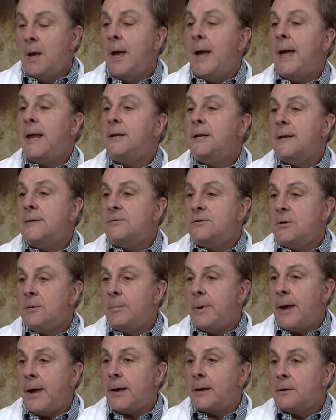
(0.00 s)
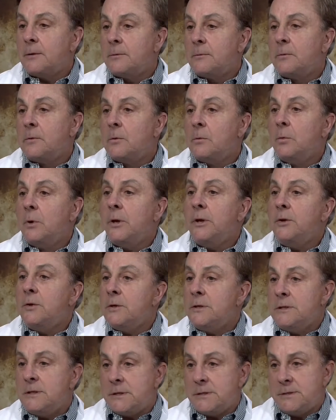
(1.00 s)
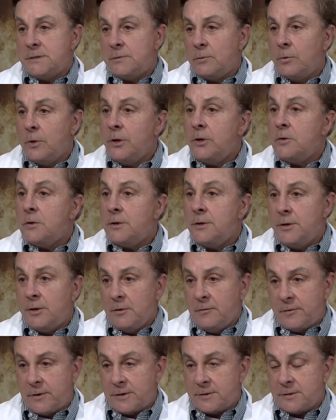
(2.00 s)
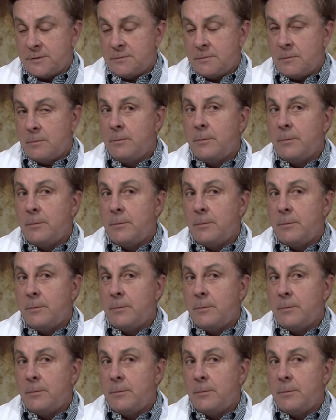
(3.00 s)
And gives you back really good distance, really good near vision,